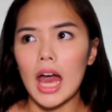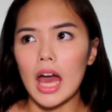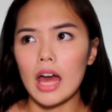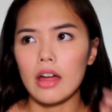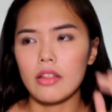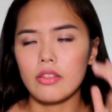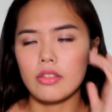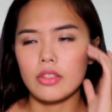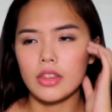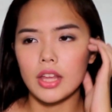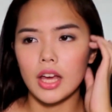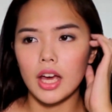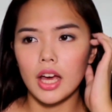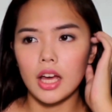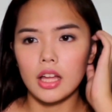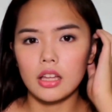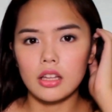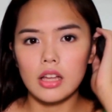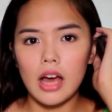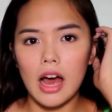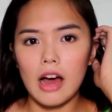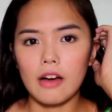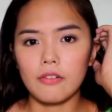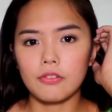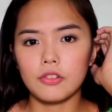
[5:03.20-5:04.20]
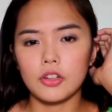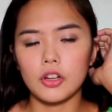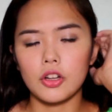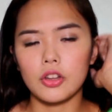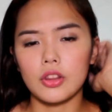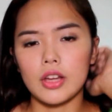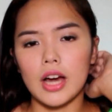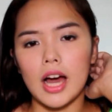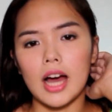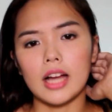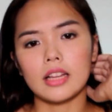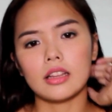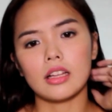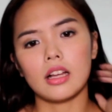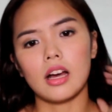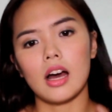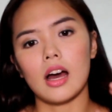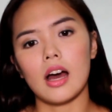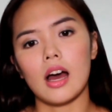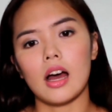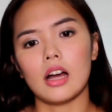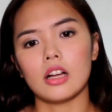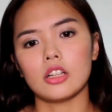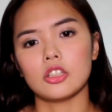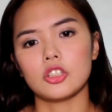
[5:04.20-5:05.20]
And then after that,
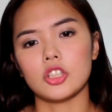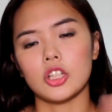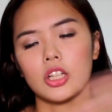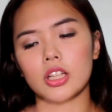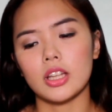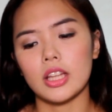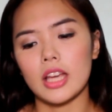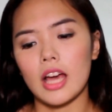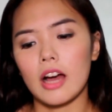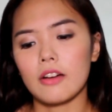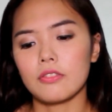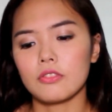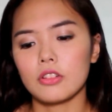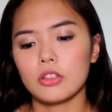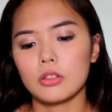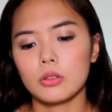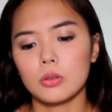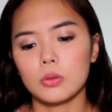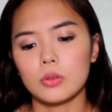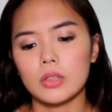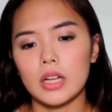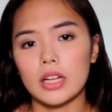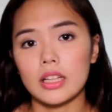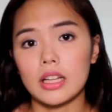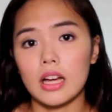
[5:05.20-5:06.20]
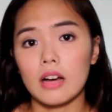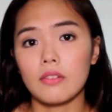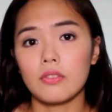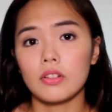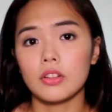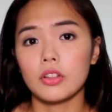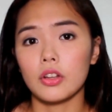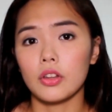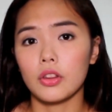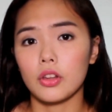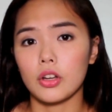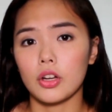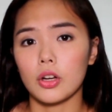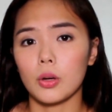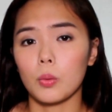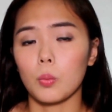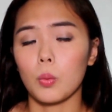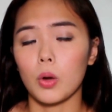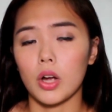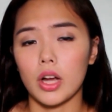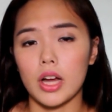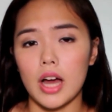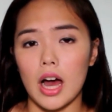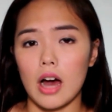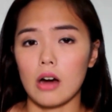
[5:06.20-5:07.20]
during the afternoon, I'd have another
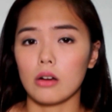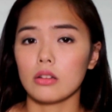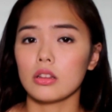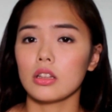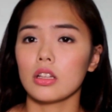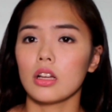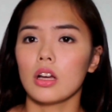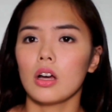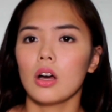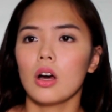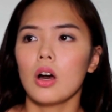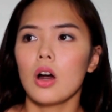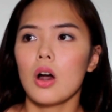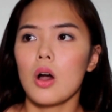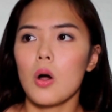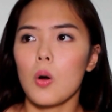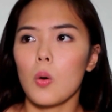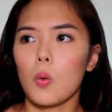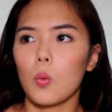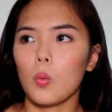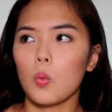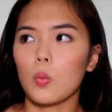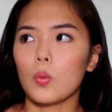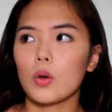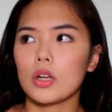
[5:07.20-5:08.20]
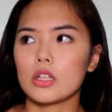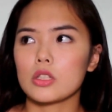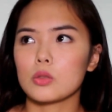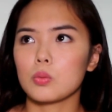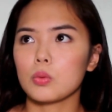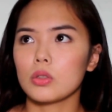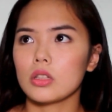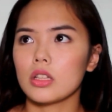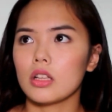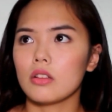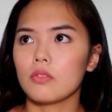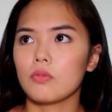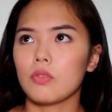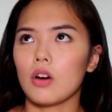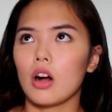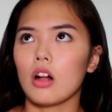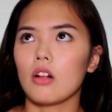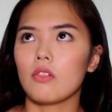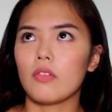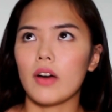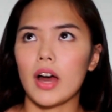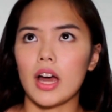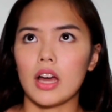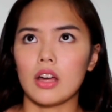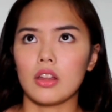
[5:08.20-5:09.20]
workout which would
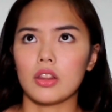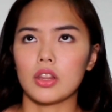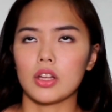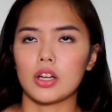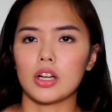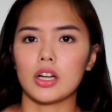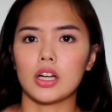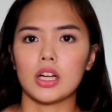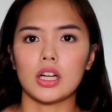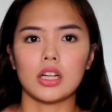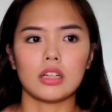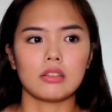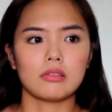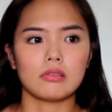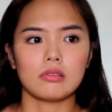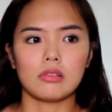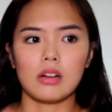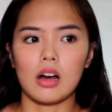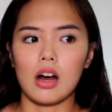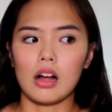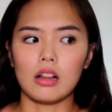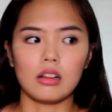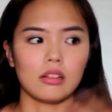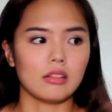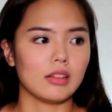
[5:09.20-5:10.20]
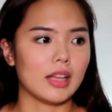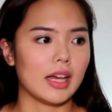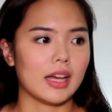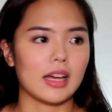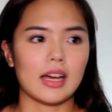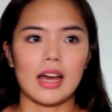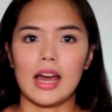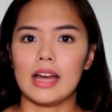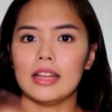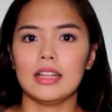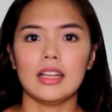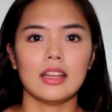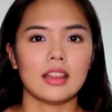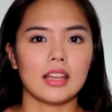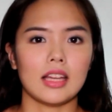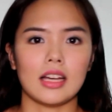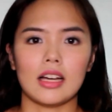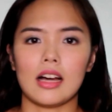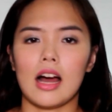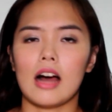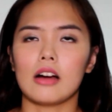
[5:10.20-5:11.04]
involve either uh, like anything